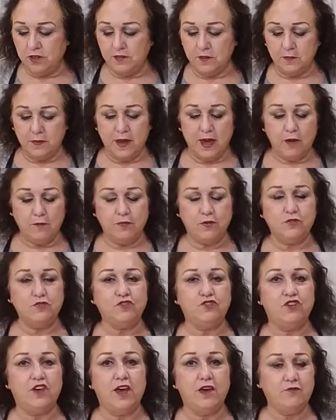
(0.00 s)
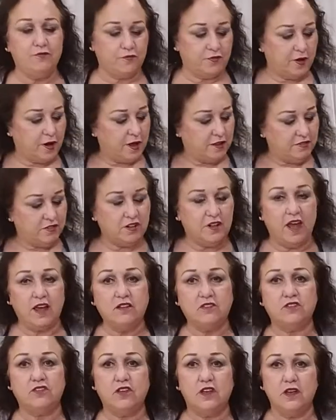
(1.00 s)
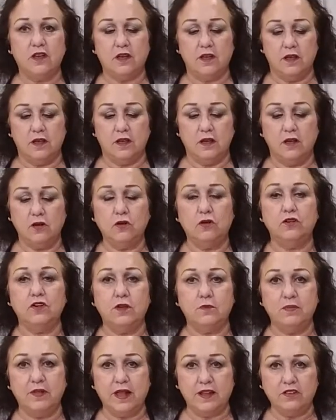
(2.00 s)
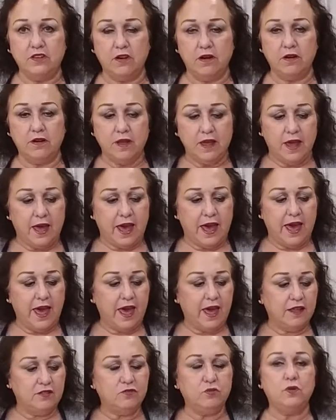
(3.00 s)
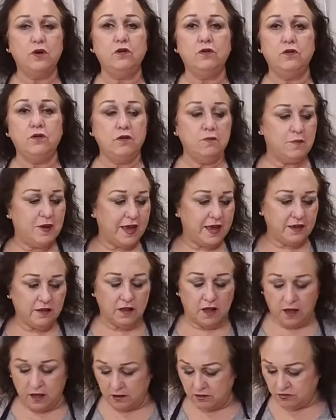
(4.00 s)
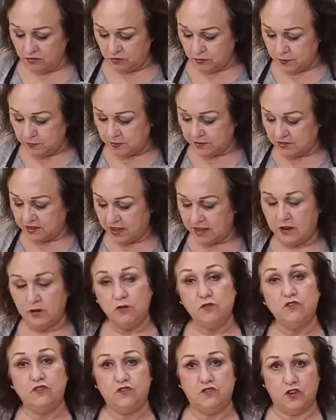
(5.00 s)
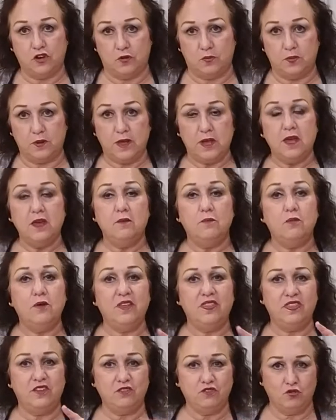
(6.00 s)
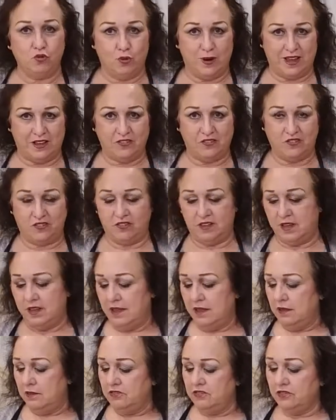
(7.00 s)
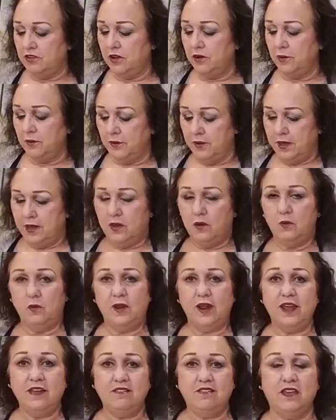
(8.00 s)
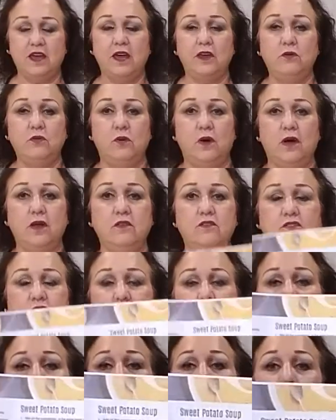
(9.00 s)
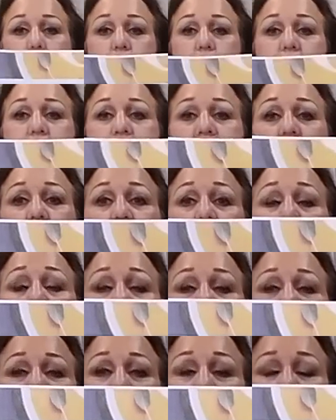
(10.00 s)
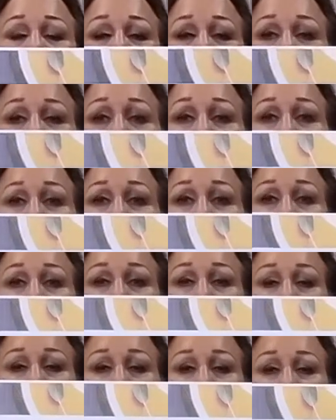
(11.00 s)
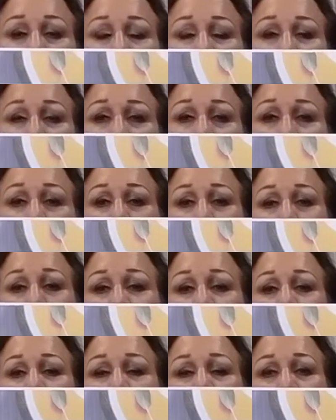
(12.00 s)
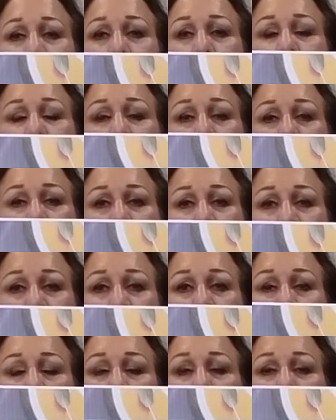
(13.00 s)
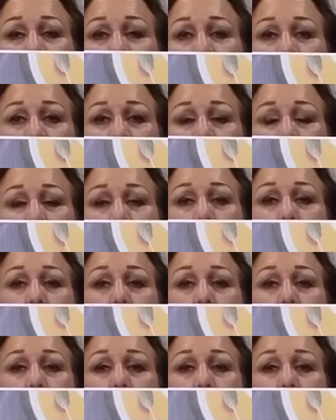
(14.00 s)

in the Pamper Chef Deluxe cooking blender, and we're going to make a sweet potato soup with a twist. So what I did was I printed the recipe on the Pamper Chef website, and it tells you step by step